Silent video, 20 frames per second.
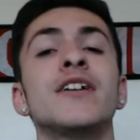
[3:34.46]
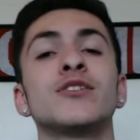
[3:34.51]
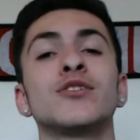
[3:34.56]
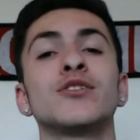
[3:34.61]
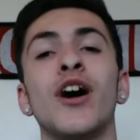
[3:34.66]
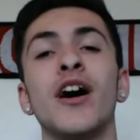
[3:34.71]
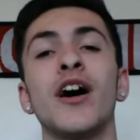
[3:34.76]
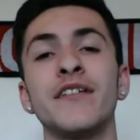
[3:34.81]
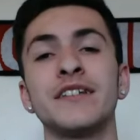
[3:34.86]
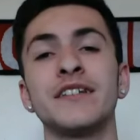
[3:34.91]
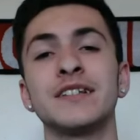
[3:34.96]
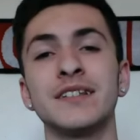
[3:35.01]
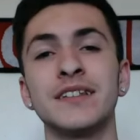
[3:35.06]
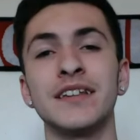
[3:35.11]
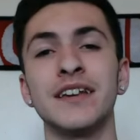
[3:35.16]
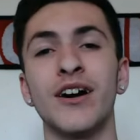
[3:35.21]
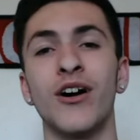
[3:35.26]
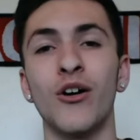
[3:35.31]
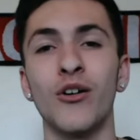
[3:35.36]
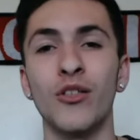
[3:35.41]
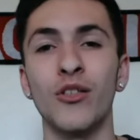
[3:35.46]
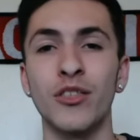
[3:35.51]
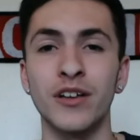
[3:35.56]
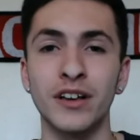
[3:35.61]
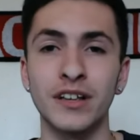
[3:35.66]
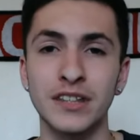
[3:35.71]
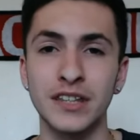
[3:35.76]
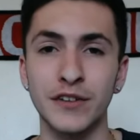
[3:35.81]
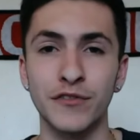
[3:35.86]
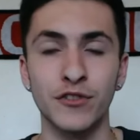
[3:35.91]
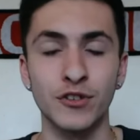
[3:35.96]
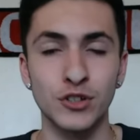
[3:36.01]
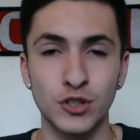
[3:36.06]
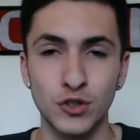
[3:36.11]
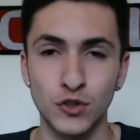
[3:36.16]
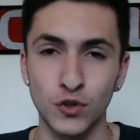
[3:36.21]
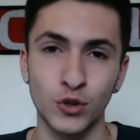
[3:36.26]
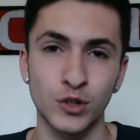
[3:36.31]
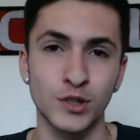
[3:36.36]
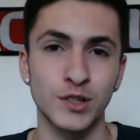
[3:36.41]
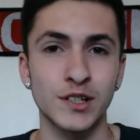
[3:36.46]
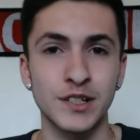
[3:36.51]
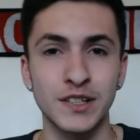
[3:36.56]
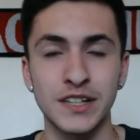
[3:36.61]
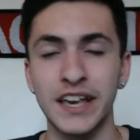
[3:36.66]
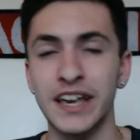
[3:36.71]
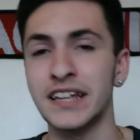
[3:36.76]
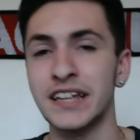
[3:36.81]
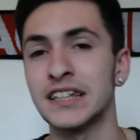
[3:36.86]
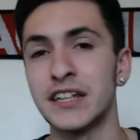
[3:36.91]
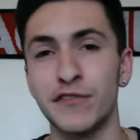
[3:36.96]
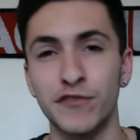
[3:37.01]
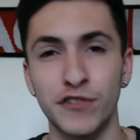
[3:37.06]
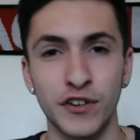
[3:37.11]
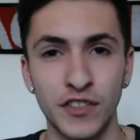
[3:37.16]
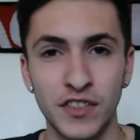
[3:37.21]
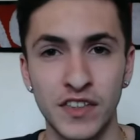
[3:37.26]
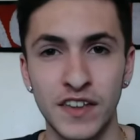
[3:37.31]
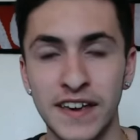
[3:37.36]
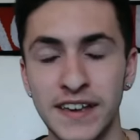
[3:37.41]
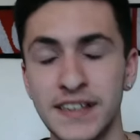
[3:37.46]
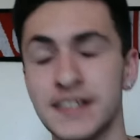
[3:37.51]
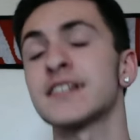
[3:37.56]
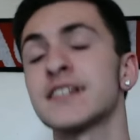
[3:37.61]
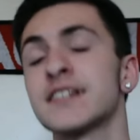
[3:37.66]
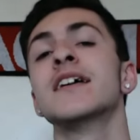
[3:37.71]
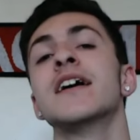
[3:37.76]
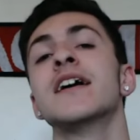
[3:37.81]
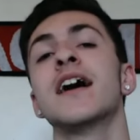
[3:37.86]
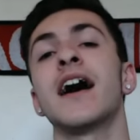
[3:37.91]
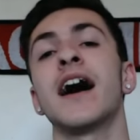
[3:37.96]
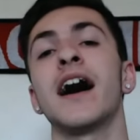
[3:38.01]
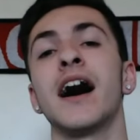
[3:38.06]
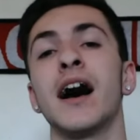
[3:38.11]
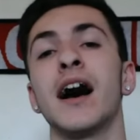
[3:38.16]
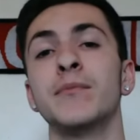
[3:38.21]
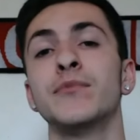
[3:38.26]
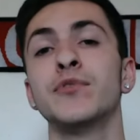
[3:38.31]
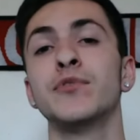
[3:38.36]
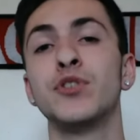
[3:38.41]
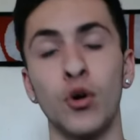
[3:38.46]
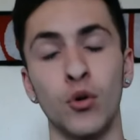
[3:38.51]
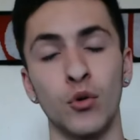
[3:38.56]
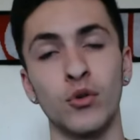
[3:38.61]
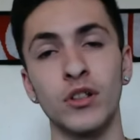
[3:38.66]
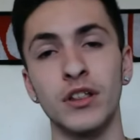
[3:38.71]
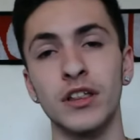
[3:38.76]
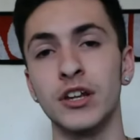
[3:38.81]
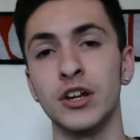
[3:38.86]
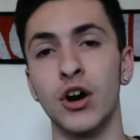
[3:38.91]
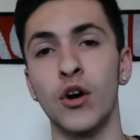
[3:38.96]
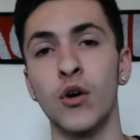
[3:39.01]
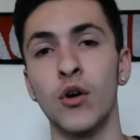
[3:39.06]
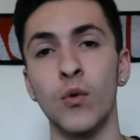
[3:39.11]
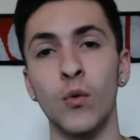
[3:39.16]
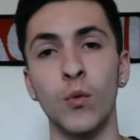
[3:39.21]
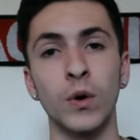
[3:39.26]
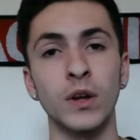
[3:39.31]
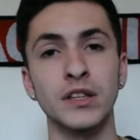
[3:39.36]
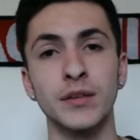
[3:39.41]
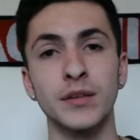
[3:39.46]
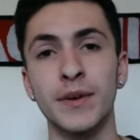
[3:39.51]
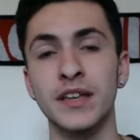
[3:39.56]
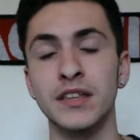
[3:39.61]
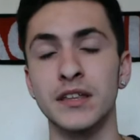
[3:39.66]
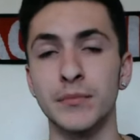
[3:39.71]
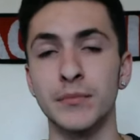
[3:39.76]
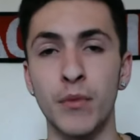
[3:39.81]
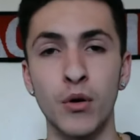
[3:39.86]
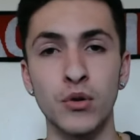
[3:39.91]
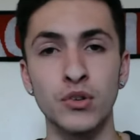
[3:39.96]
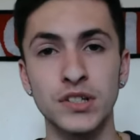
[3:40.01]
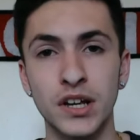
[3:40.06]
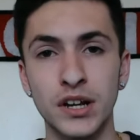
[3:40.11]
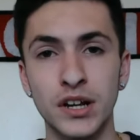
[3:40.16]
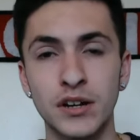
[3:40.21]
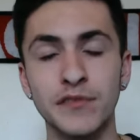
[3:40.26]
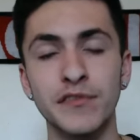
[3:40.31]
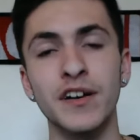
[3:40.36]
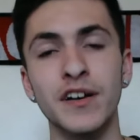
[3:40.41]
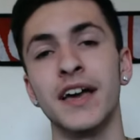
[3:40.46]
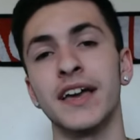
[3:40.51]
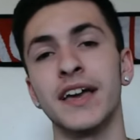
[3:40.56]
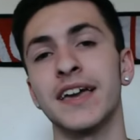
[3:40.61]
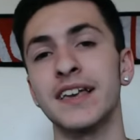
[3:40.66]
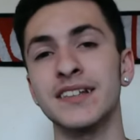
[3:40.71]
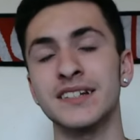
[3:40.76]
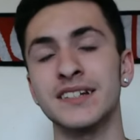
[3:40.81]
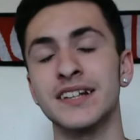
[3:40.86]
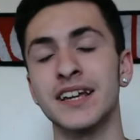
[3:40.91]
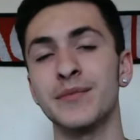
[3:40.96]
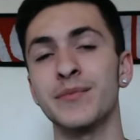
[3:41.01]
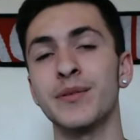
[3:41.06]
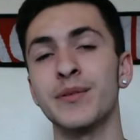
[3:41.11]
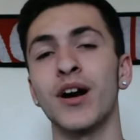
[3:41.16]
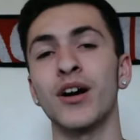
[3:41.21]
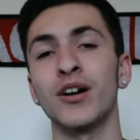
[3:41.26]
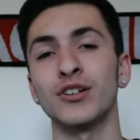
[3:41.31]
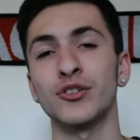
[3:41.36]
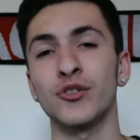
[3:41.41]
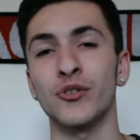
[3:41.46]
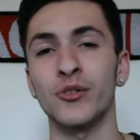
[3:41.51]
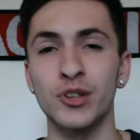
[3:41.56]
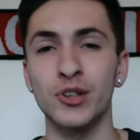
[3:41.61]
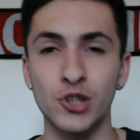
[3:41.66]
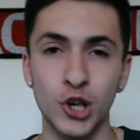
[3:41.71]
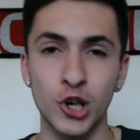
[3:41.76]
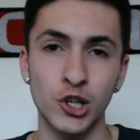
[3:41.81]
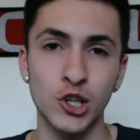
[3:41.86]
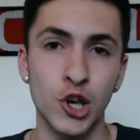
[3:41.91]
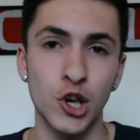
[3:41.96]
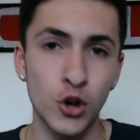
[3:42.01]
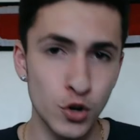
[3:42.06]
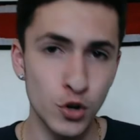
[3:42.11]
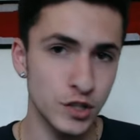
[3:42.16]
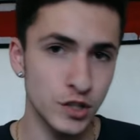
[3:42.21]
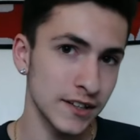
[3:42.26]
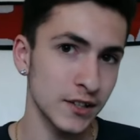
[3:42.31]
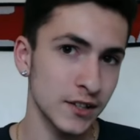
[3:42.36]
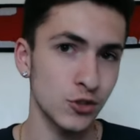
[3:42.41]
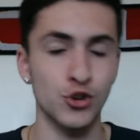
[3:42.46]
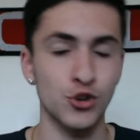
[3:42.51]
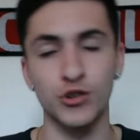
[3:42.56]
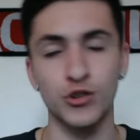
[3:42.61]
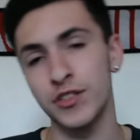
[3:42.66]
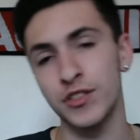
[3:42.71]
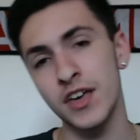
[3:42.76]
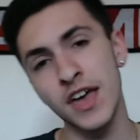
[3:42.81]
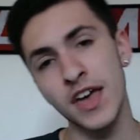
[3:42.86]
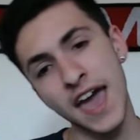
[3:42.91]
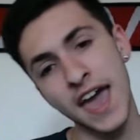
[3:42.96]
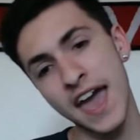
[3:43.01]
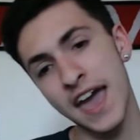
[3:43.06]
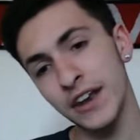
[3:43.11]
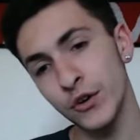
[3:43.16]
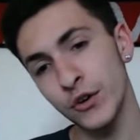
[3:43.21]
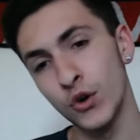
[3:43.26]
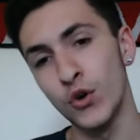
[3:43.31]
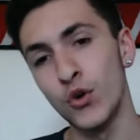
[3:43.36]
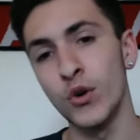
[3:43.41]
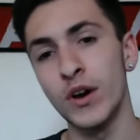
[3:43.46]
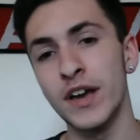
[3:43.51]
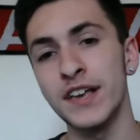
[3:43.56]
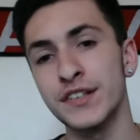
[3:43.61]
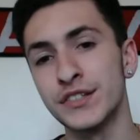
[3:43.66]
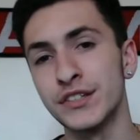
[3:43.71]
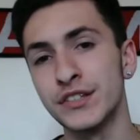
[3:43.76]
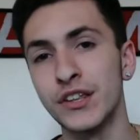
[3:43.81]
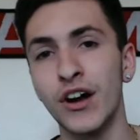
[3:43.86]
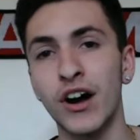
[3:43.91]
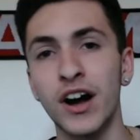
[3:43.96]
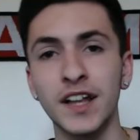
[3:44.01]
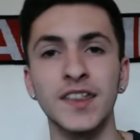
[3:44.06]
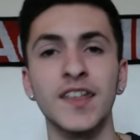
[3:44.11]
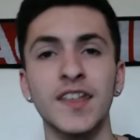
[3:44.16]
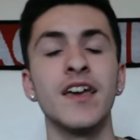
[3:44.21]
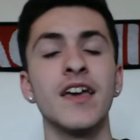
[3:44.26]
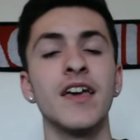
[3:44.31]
So obviously all the different sources saying different things. Don't really know what to make the most out of, because it's going to be hard to really judge who's telling the truth and who is not.